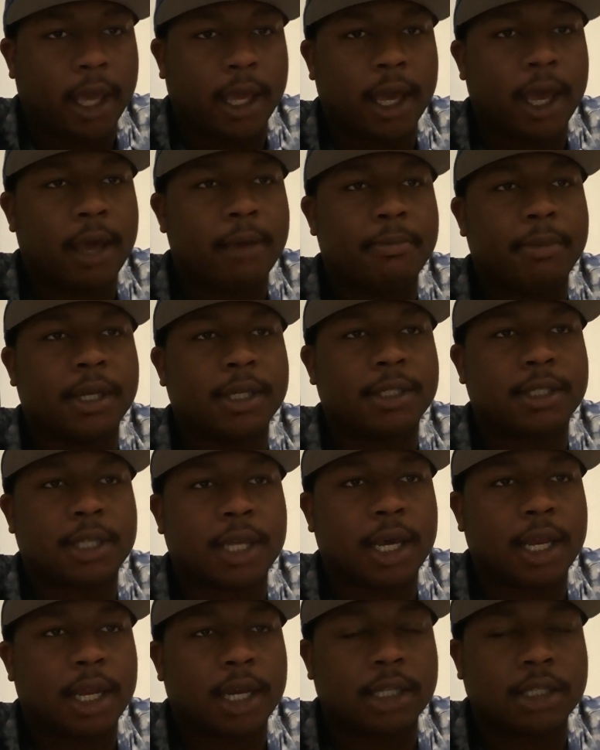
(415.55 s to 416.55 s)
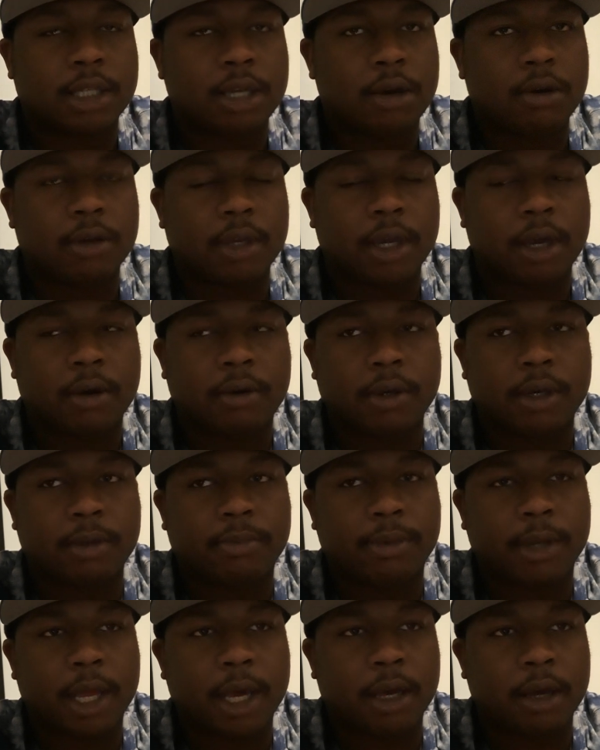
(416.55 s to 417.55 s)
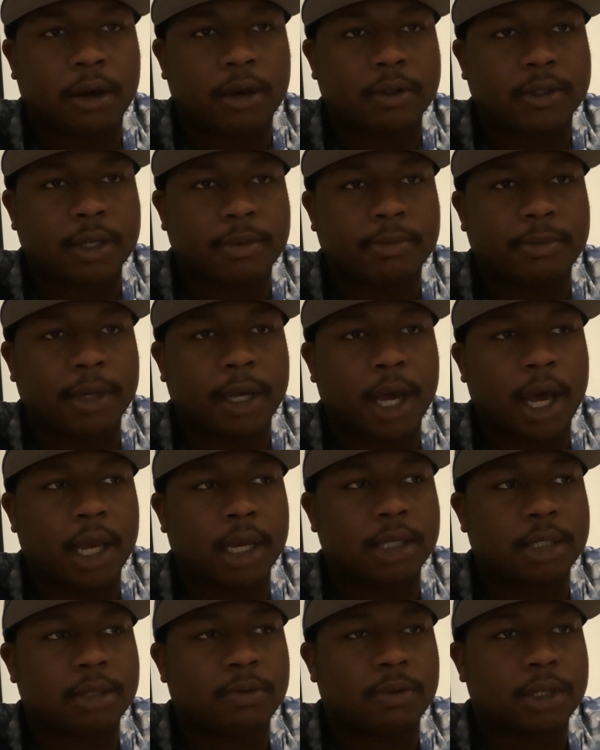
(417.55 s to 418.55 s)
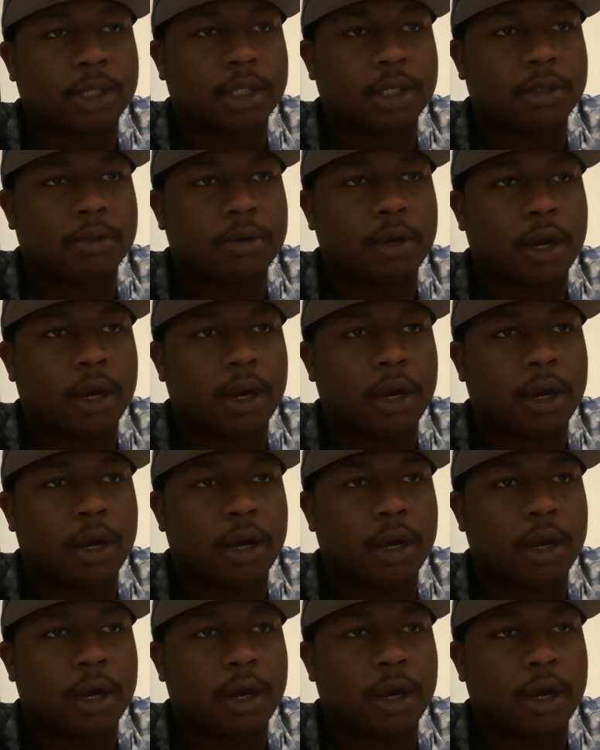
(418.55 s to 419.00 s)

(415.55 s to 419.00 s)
can't beat San Antonio in the playoffs. I'm gonna be honest with you.